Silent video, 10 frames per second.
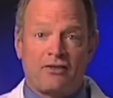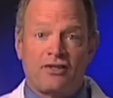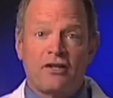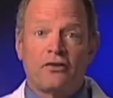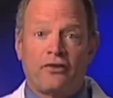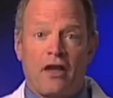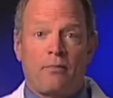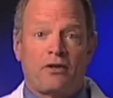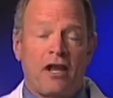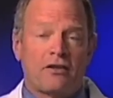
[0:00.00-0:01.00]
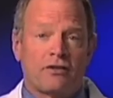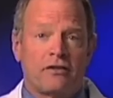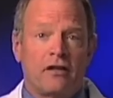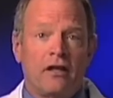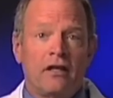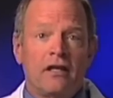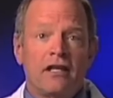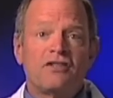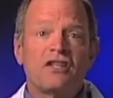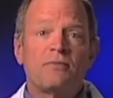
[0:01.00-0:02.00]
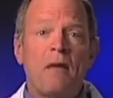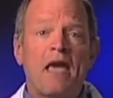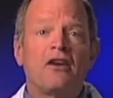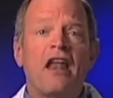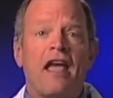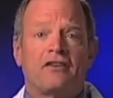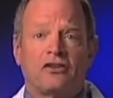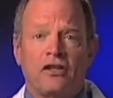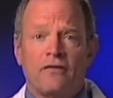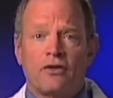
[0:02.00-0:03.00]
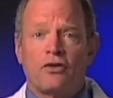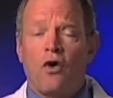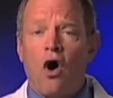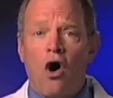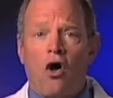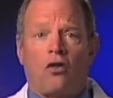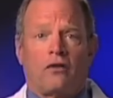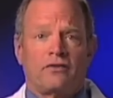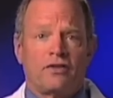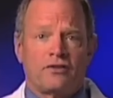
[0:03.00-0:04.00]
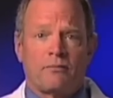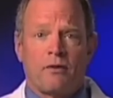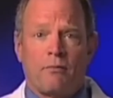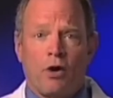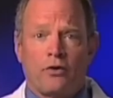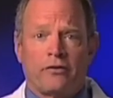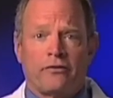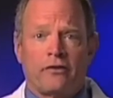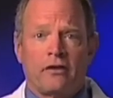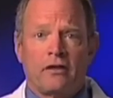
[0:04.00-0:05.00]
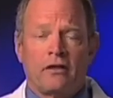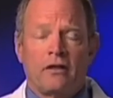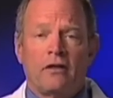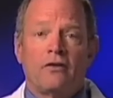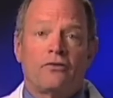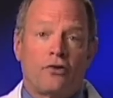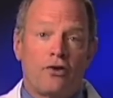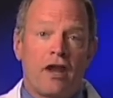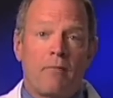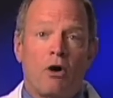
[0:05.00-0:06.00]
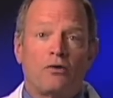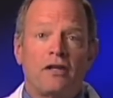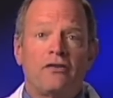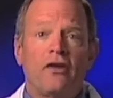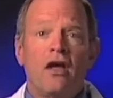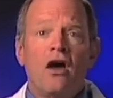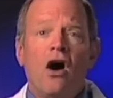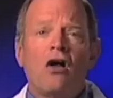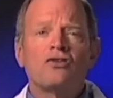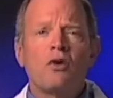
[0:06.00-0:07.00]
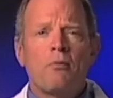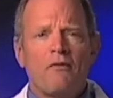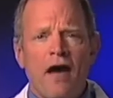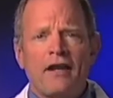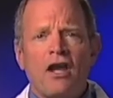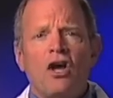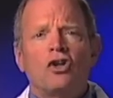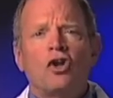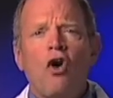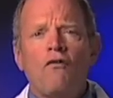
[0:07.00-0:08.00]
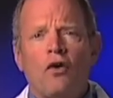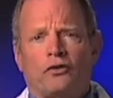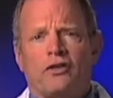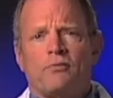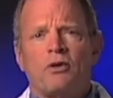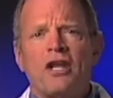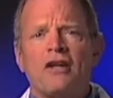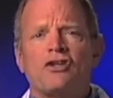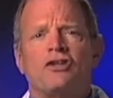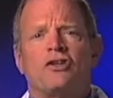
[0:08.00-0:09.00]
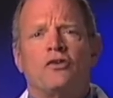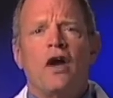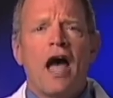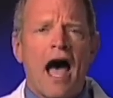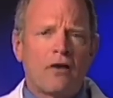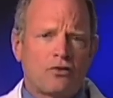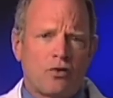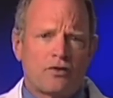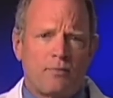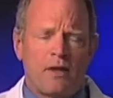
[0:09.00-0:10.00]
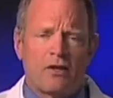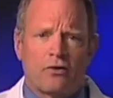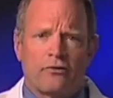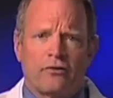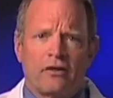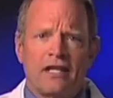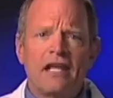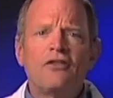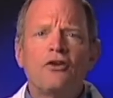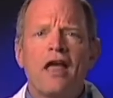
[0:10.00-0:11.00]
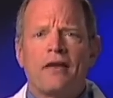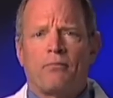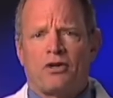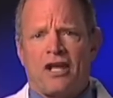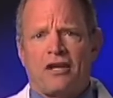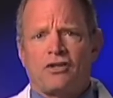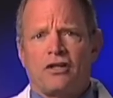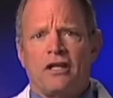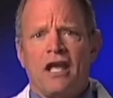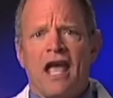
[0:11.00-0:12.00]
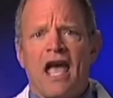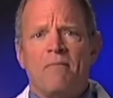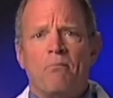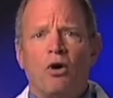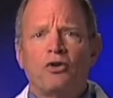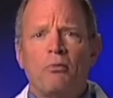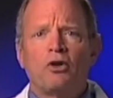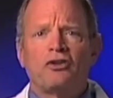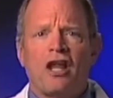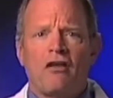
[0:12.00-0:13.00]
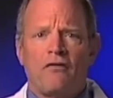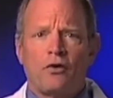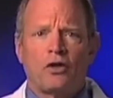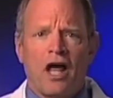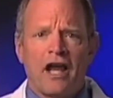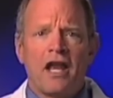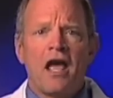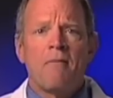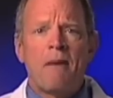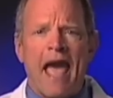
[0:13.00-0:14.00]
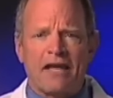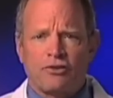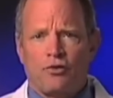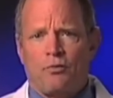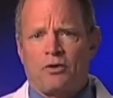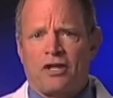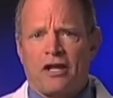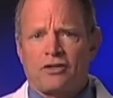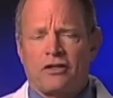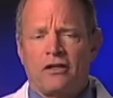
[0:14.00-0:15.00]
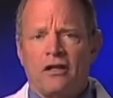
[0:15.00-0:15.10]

signal side protection is expanded and delivered to all system components. Certain MODs also provide low voltage protection to outdoor speakers, Ethernet protection, and multiple telephone line pass-through protection,